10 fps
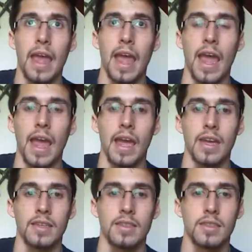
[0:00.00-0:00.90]

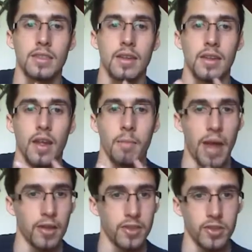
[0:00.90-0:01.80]
and
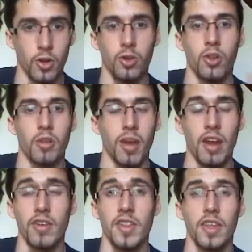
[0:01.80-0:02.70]
about the circle and about
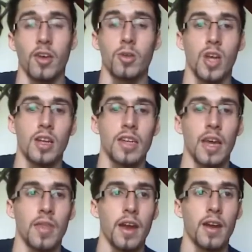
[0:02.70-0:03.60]
everything that goes on
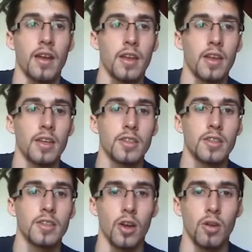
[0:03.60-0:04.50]
down there.
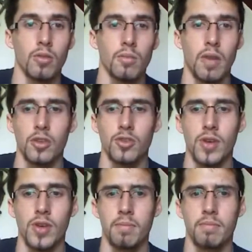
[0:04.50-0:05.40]
So I'll
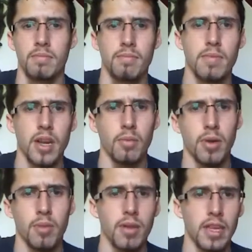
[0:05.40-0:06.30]
try to
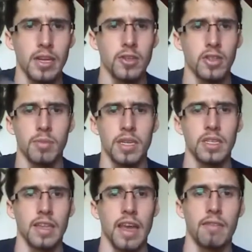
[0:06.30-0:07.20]
put up a link or something
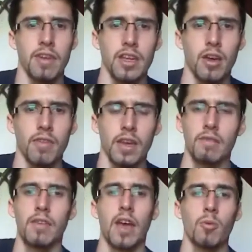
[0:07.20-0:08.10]
to that video if I
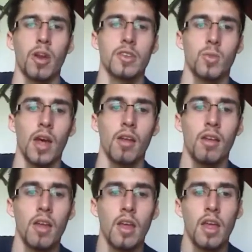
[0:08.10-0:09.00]
can find one as well,
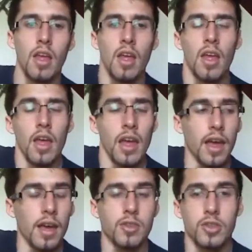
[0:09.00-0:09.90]

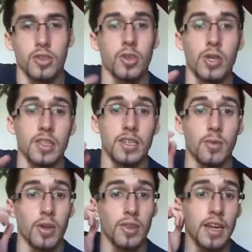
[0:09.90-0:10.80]
just so you can see
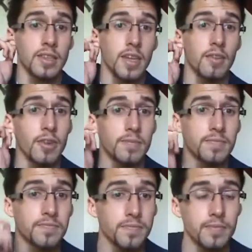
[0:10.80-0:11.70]
what they discovered.
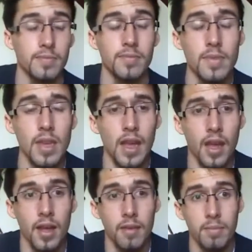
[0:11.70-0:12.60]

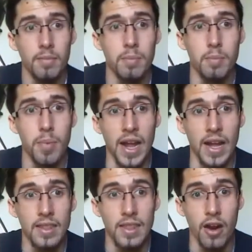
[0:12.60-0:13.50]

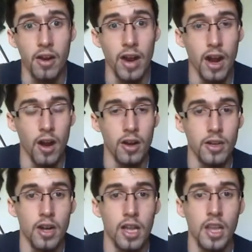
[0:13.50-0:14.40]
But there
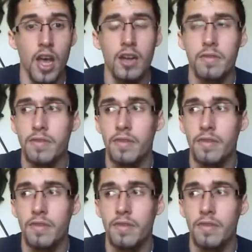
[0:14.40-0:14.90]
are a lot of